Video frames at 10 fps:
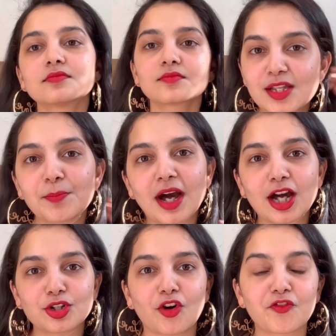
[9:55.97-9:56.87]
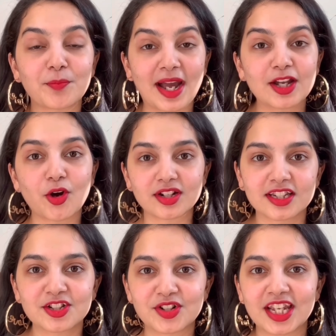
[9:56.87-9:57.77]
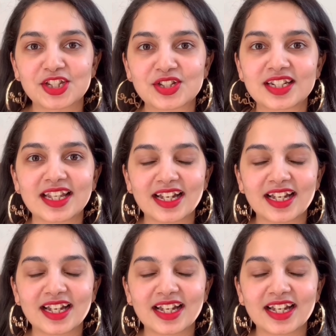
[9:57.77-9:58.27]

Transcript: the part of my content creation.